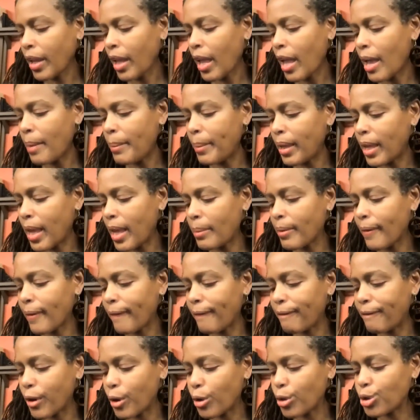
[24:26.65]
and became the
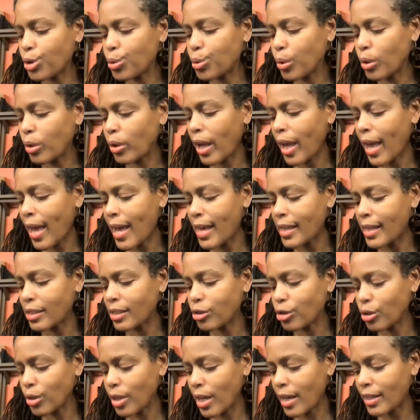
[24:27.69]
first real
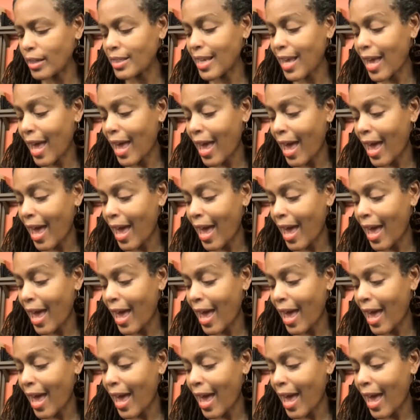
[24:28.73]
astronaut to